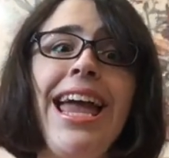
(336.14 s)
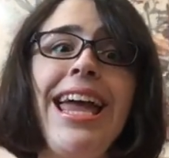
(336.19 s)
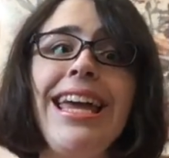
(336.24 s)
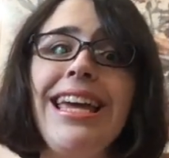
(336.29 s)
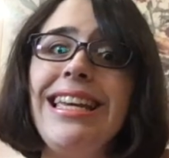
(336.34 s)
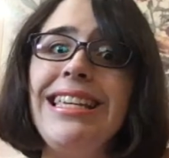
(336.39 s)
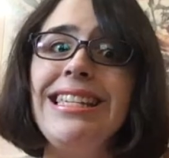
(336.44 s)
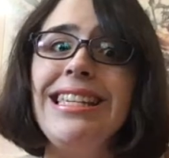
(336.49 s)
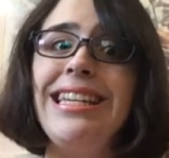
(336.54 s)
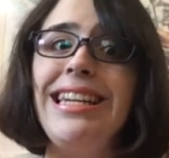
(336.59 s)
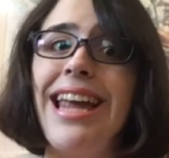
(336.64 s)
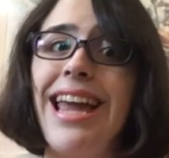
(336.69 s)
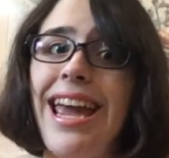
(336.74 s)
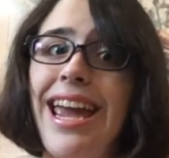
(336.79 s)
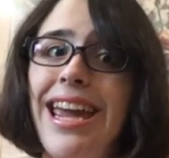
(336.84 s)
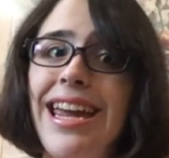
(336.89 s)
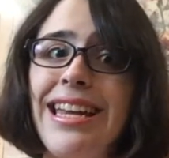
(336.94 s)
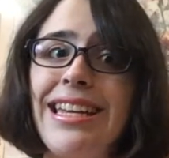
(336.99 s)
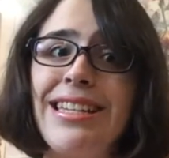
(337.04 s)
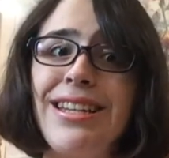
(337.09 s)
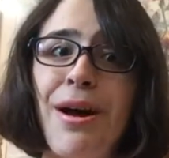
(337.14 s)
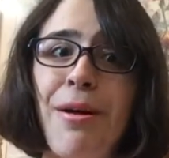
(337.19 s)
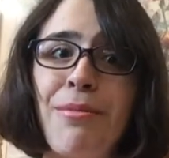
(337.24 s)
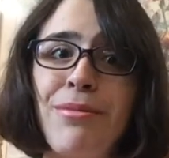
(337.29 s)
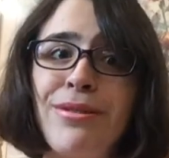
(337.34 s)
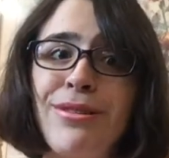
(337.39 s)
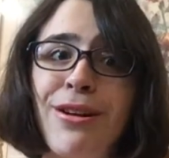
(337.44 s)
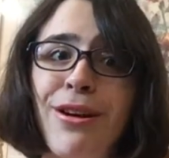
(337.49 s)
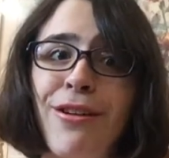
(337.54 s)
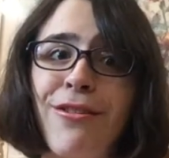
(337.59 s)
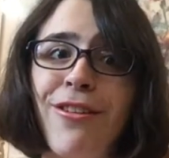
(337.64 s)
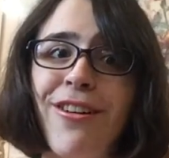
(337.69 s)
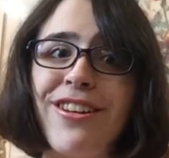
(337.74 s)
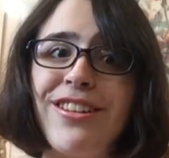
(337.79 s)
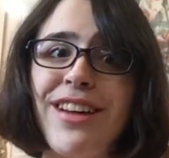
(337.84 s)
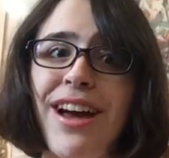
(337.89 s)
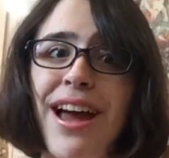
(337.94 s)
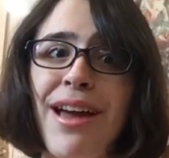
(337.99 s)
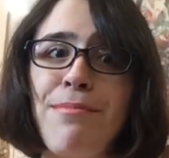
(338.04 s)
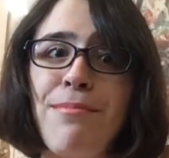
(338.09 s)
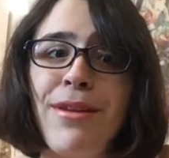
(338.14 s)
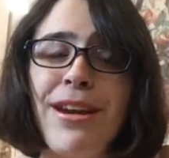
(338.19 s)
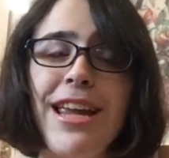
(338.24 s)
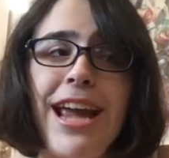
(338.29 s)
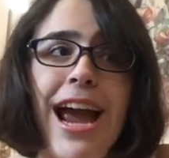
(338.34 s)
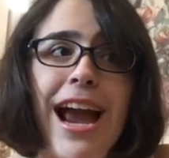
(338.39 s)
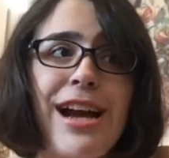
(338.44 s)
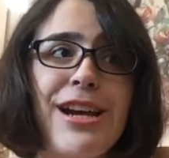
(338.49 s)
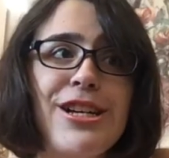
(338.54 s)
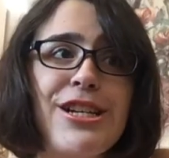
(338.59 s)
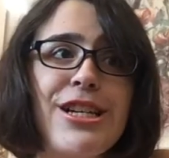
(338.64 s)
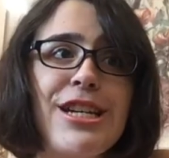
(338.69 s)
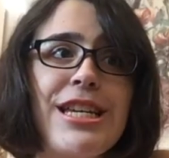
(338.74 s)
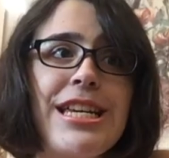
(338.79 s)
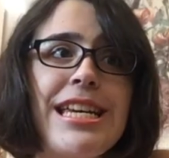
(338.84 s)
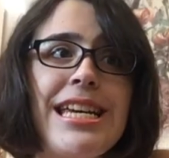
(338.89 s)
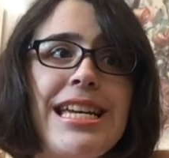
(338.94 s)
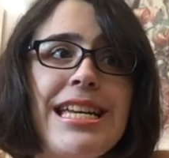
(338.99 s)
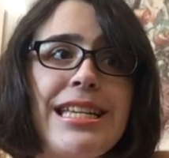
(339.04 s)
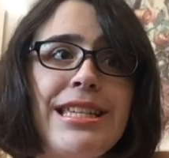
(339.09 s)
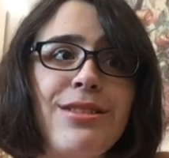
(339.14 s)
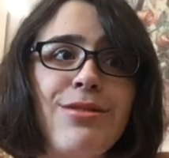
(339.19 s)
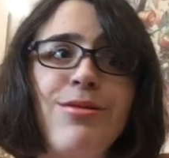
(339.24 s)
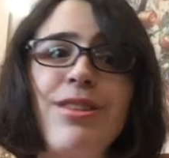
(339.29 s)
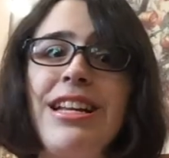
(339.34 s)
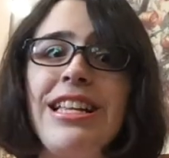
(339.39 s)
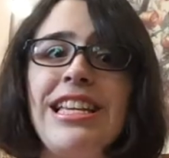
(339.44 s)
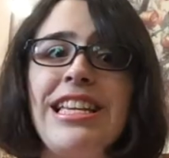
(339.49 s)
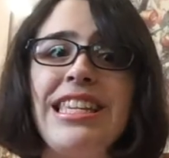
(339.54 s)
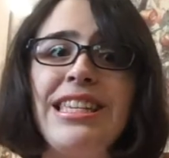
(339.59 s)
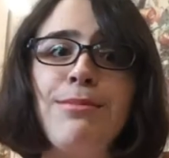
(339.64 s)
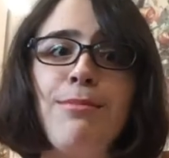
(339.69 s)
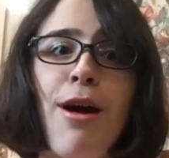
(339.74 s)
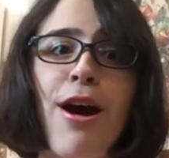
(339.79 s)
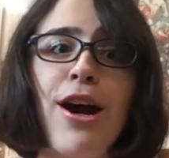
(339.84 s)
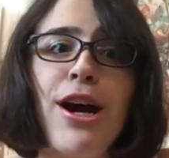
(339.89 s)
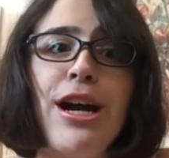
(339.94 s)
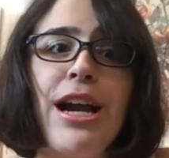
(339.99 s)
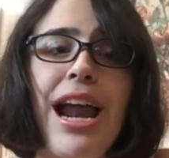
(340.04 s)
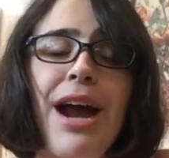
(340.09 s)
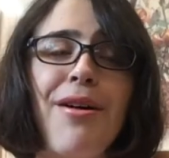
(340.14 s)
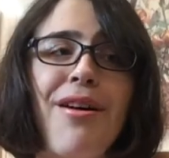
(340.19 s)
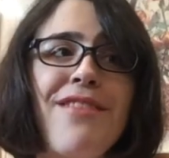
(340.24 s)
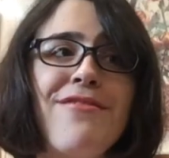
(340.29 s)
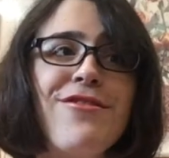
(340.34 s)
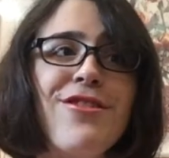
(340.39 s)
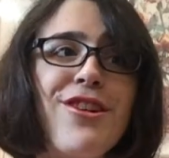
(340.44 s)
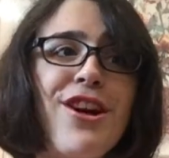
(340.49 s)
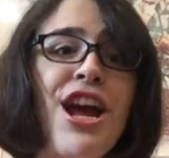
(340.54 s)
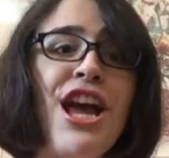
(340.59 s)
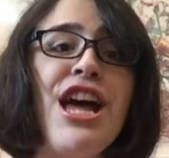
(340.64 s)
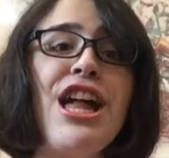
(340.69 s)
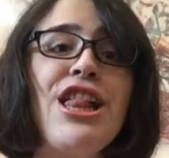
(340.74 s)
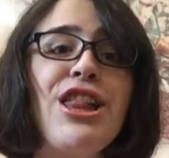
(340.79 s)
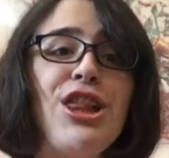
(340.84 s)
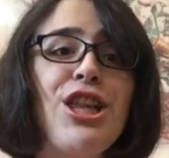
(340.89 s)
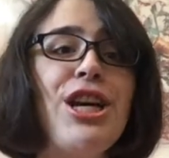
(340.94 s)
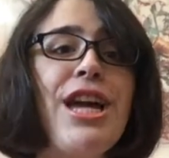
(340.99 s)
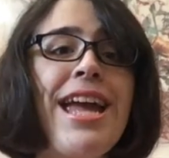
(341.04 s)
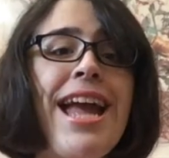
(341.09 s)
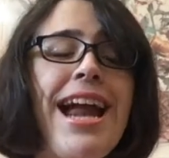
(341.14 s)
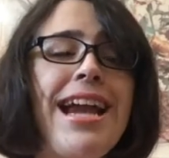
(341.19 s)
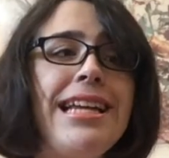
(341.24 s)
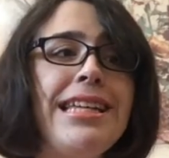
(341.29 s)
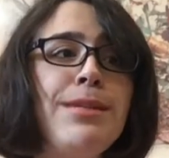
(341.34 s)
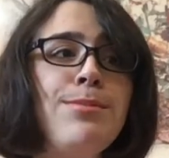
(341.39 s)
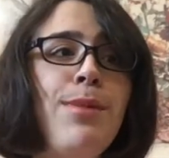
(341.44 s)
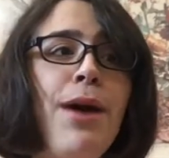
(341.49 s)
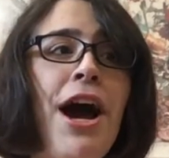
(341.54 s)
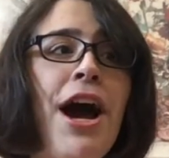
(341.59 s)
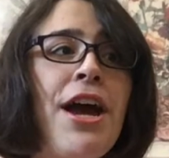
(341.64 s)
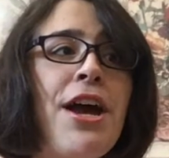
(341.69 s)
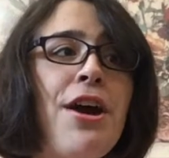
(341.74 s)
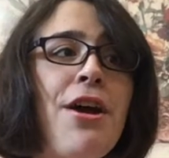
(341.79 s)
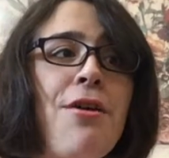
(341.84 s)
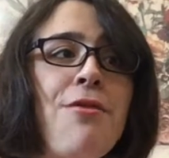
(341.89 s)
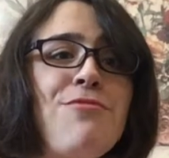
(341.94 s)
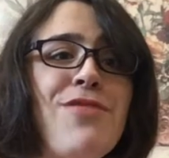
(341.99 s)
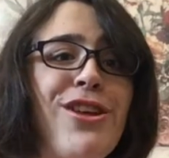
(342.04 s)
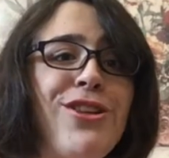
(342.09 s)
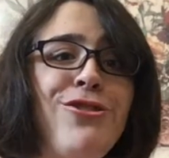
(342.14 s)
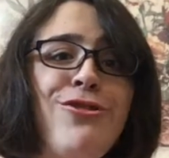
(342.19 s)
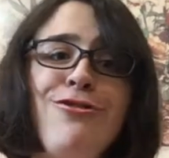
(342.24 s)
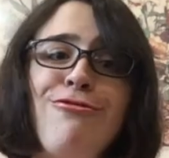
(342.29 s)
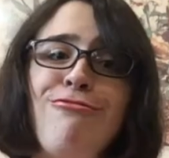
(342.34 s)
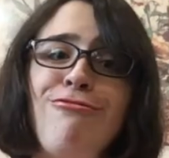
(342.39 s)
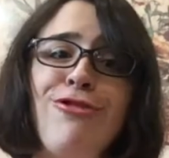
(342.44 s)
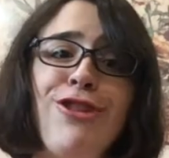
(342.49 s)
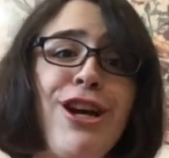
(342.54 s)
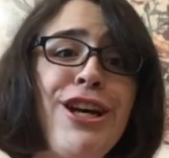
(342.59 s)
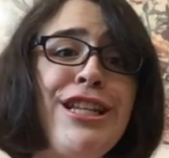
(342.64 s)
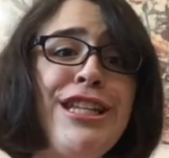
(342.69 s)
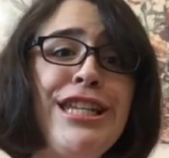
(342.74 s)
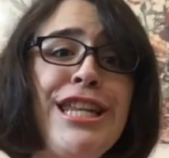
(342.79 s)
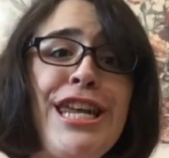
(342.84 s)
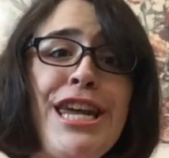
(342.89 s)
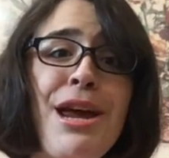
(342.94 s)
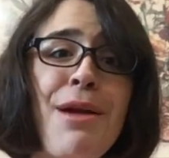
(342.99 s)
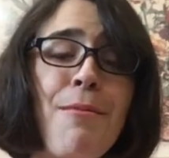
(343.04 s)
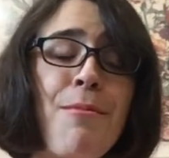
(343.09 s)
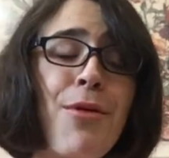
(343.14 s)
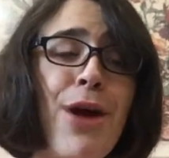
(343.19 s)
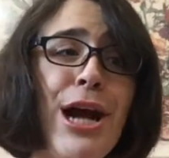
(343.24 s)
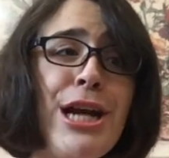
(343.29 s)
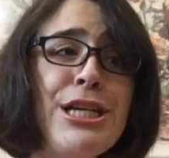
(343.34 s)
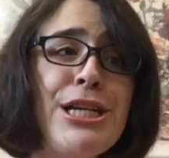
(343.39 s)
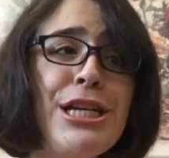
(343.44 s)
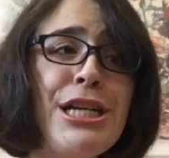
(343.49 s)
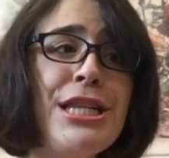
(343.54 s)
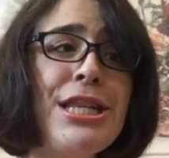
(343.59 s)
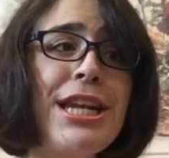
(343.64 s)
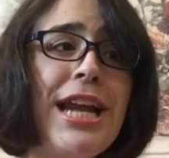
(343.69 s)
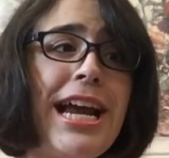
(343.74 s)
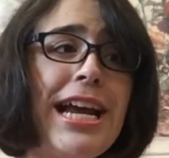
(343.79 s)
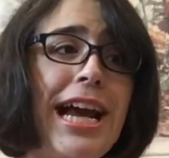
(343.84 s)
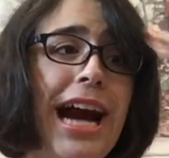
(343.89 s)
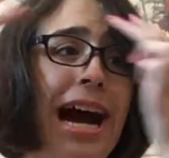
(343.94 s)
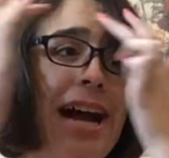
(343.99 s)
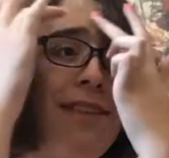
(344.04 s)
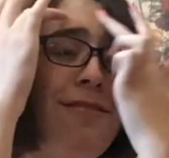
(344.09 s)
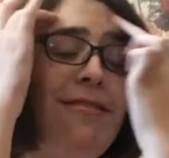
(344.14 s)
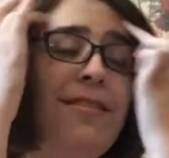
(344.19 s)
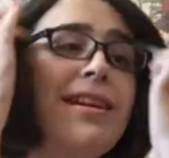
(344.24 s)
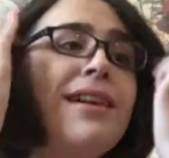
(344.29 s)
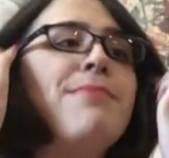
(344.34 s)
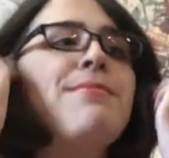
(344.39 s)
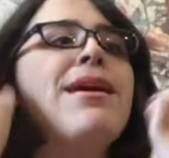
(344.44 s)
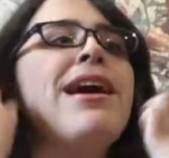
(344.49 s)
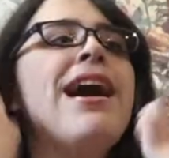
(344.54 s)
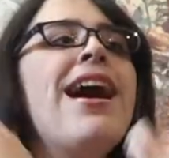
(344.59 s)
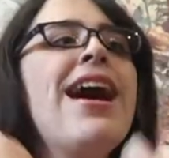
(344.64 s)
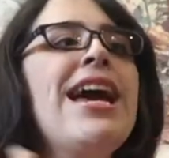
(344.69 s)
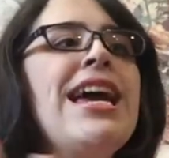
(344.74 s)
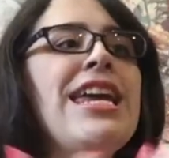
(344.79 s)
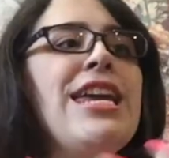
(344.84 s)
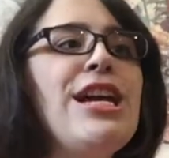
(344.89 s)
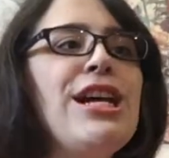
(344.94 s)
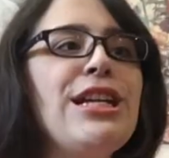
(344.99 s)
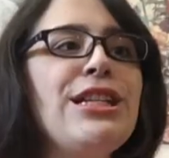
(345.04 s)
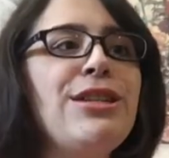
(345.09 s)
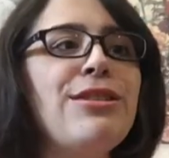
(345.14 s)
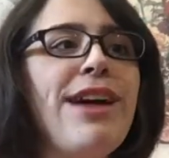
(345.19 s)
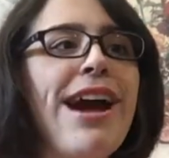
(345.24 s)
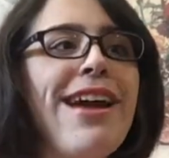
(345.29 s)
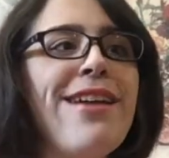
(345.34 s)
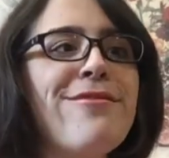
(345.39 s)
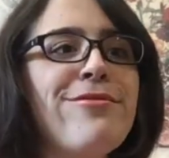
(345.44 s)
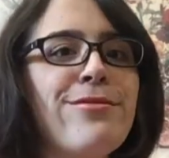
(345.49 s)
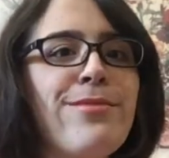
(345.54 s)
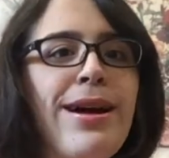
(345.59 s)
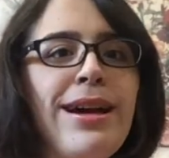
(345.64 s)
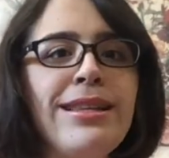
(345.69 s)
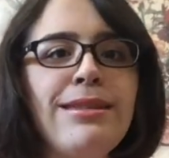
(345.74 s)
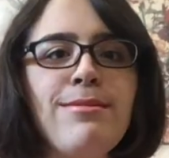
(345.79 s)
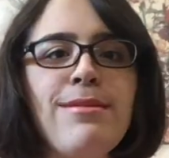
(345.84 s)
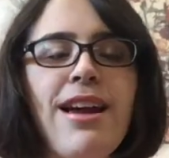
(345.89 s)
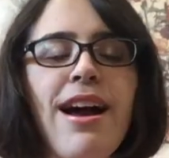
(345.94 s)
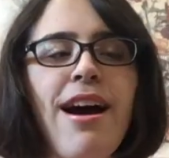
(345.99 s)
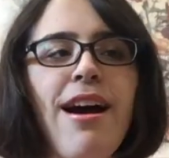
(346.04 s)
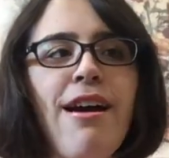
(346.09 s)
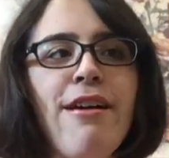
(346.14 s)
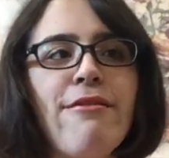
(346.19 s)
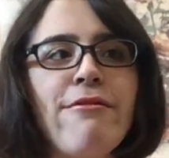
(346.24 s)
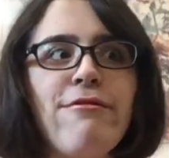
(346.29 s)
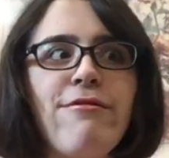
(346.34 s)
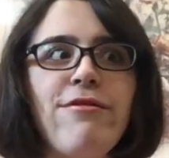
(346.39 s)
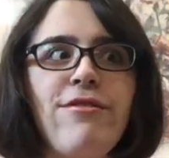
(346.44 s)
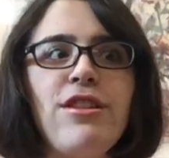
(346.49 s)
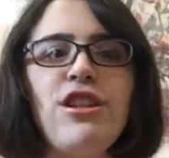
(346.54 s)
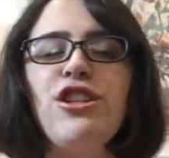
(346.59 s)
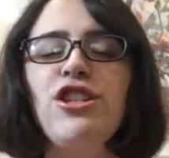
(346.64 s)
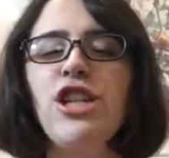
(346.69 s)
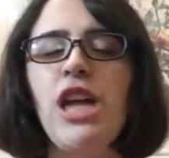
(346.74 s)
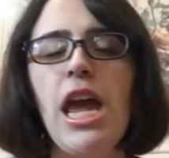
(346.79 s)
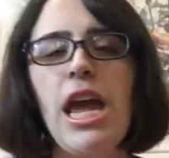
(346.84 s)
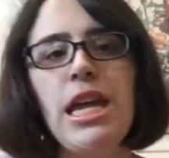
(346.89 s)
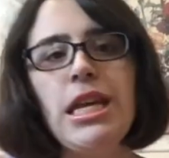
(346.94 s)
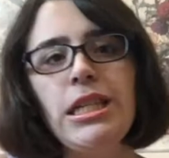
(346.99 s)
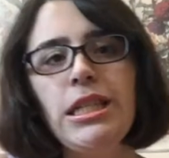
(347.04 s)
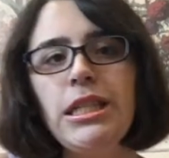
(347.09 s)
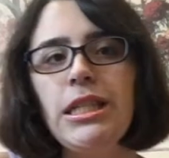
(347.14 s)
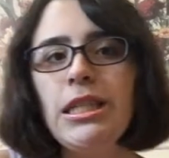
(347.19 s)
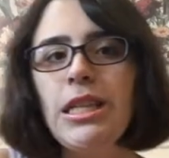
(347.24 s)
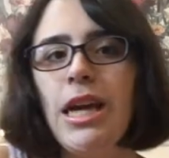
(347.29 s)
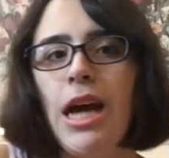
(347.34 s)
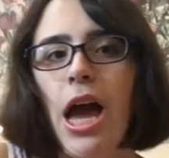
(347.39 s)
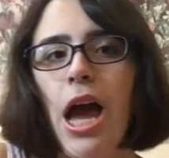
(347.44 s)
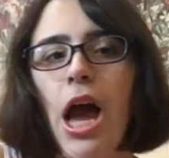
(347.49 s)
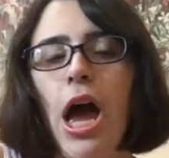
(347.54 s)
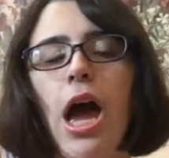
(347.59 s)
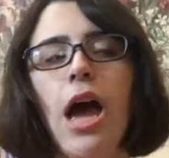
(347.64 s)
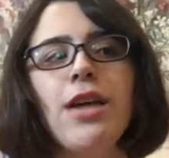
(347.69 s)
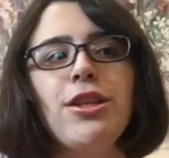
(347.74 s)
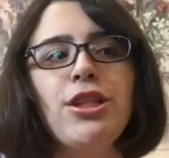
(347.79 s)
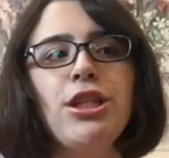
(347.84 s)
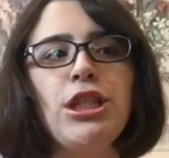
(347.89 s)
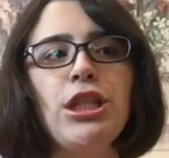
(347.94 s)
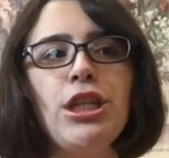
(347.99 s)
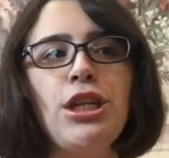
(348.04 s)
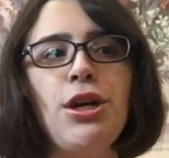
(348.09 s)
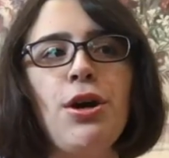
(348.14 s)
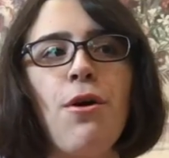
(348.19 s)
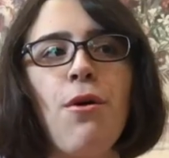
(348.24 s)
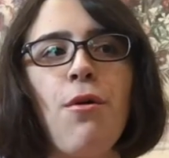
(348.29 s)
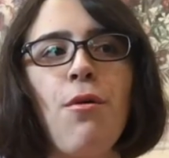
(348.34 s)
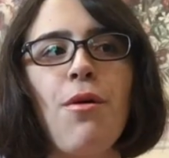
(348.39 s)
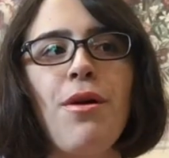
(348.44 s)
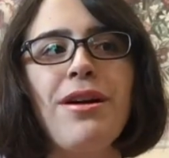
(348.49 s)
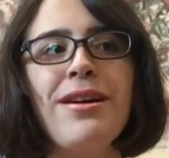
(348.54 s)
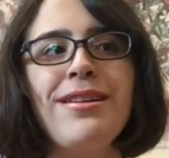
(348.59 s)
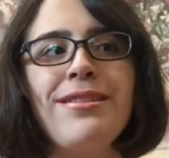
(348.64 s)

isn't a dumb surfer type, but he actually is really smart. However, looking at his bio, that's just the impression that I got of him. He also kind of reminds me of Jace, so